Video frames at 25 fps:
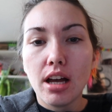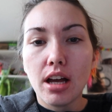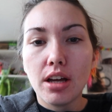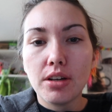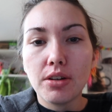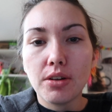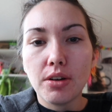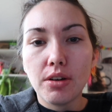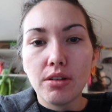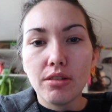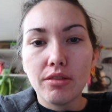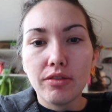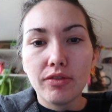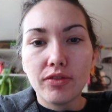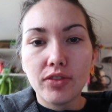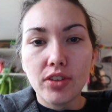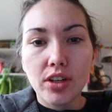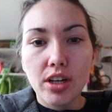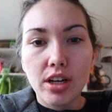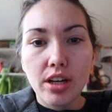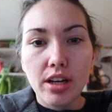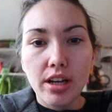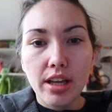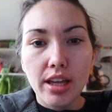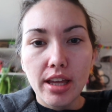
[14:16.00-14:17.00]
I know
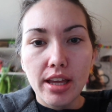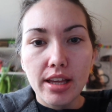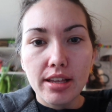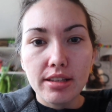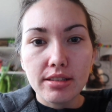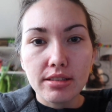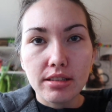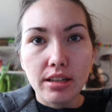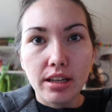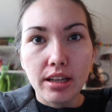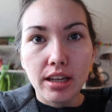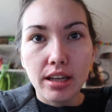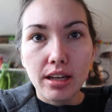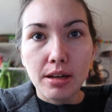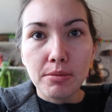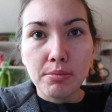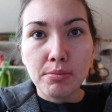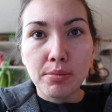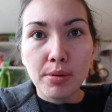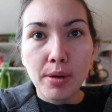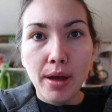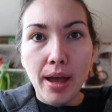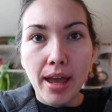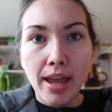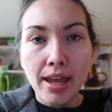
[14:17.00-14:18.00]
fur is like a
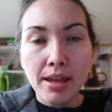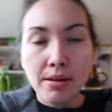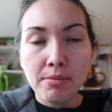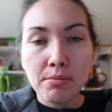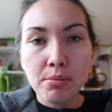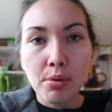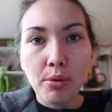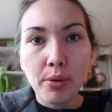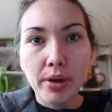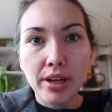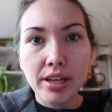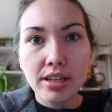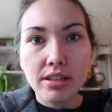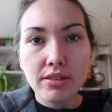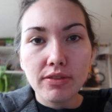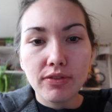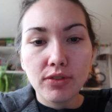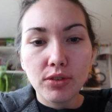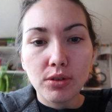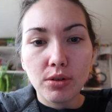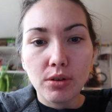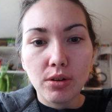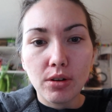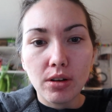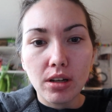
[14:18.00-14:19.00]
pain point
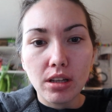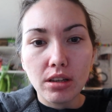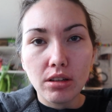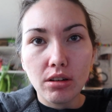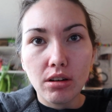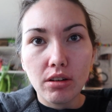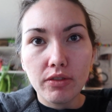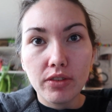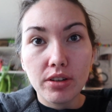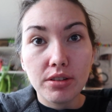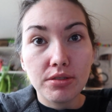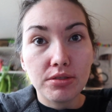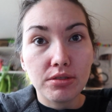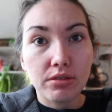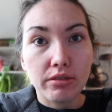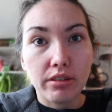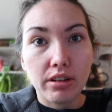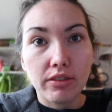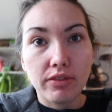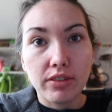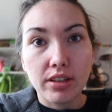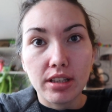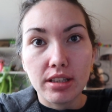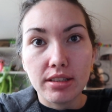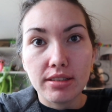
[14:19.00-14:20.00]
for a lot of you.
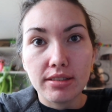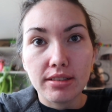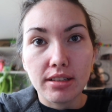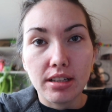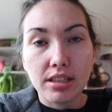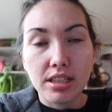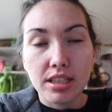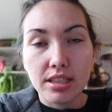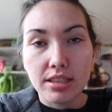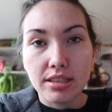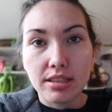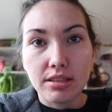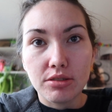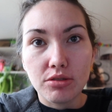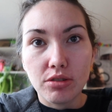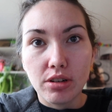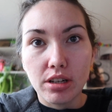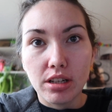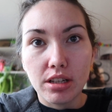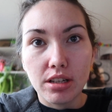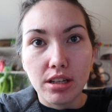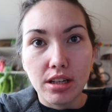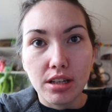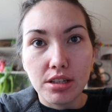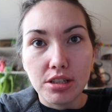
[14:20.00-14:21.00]
Sorry for this, I'm just
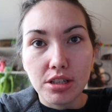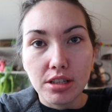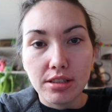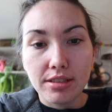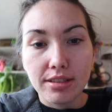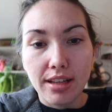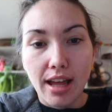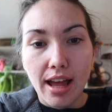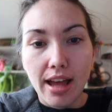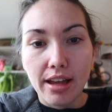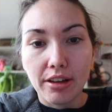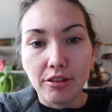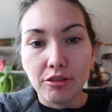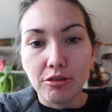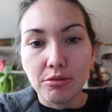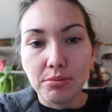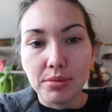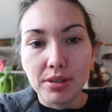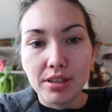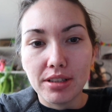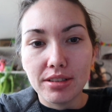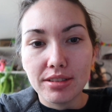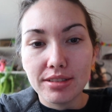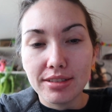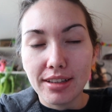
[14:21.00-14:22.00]
trying to adjust the angle
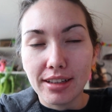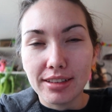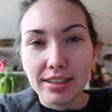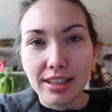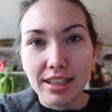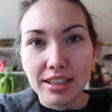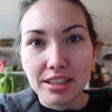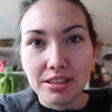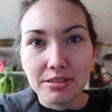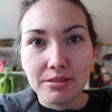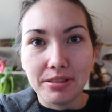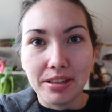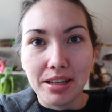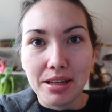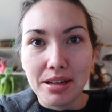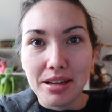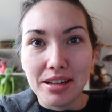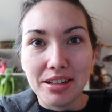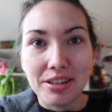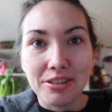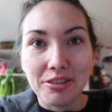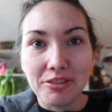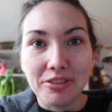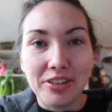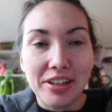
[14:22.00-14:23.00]
but subtly doing it
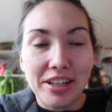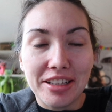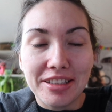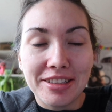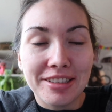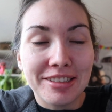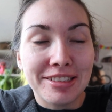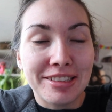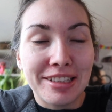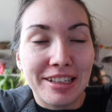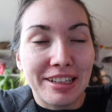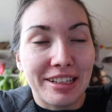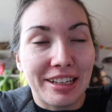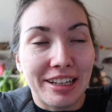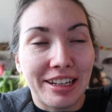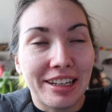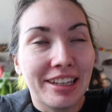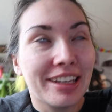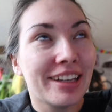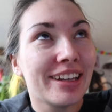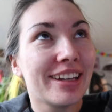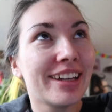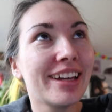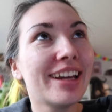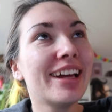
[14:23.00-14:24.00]
and not really
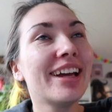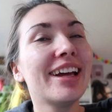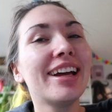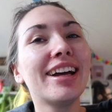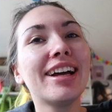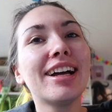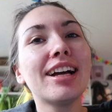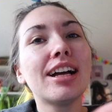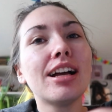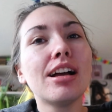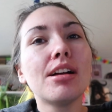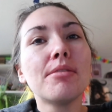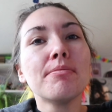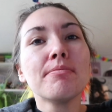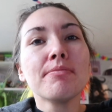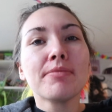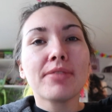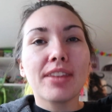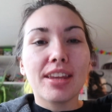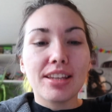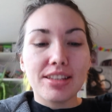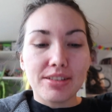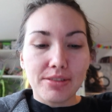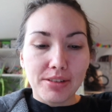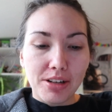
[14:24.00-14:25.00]
succeeding.
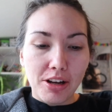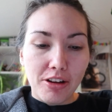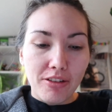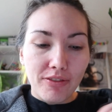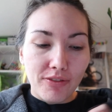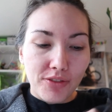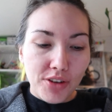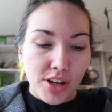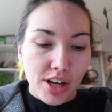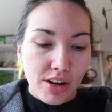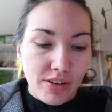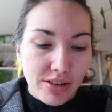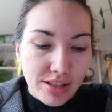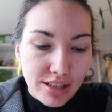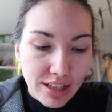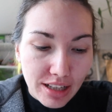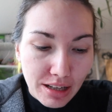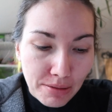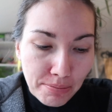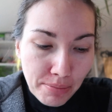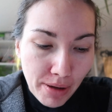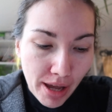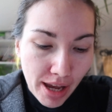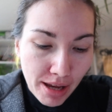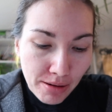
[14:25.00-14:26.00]
So I know fur is
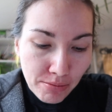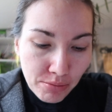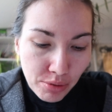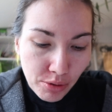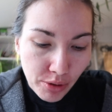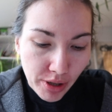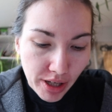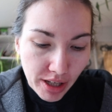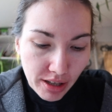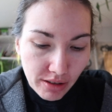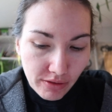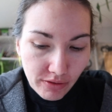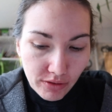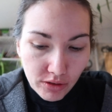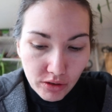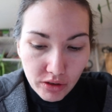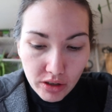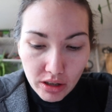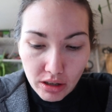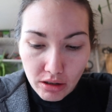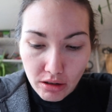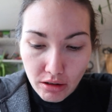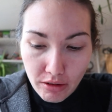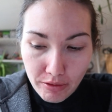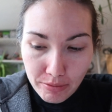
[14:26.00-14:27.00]
like a pain point
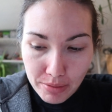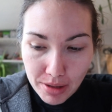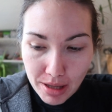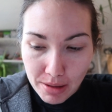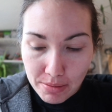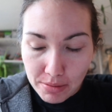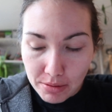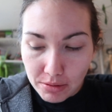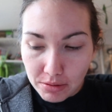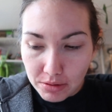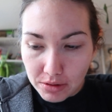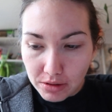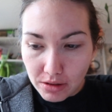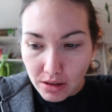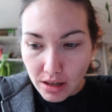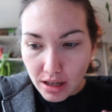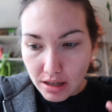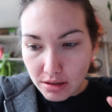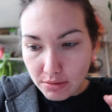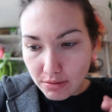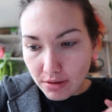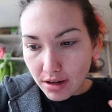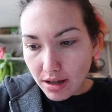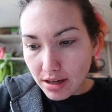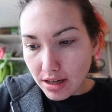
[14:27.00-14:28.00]
for a lot of people, so
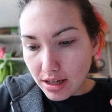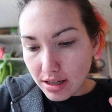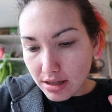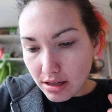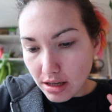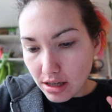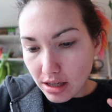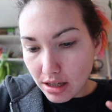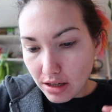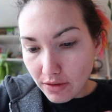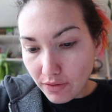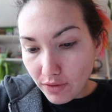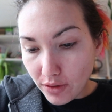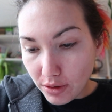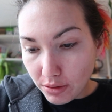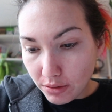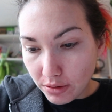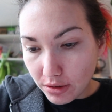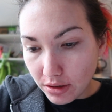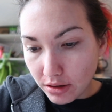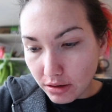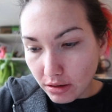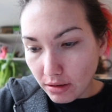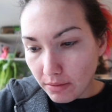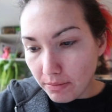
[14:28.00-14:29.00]
that's what I decided to
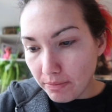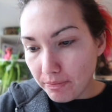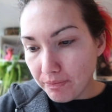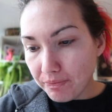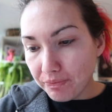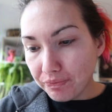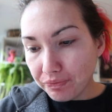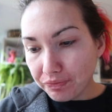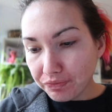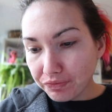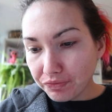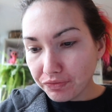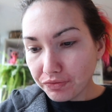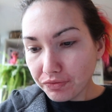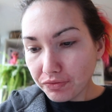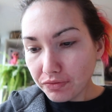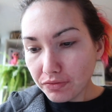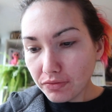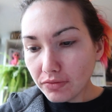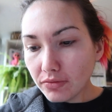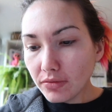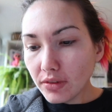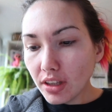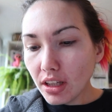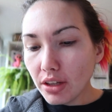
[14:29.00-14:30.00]
focus on.
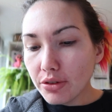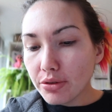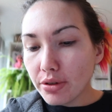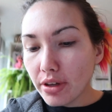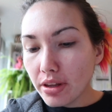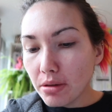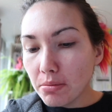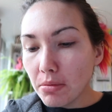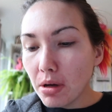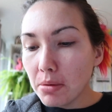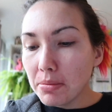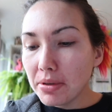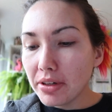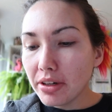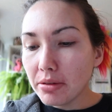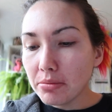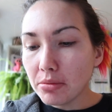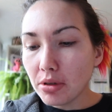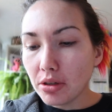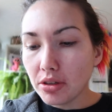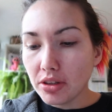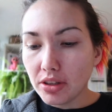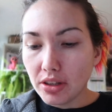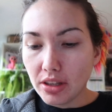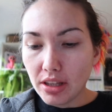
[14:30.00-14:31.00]
So at the moment
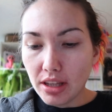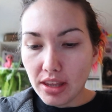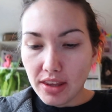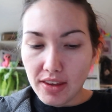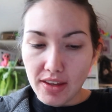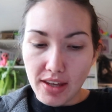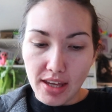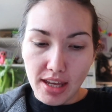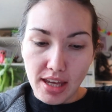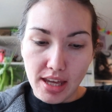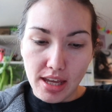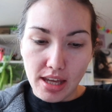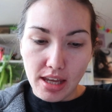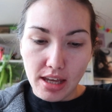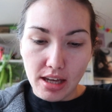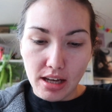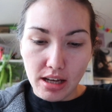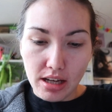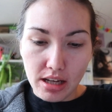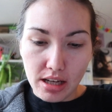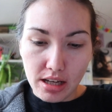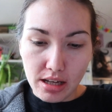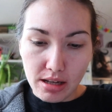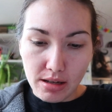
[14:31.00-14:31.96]
I'm on the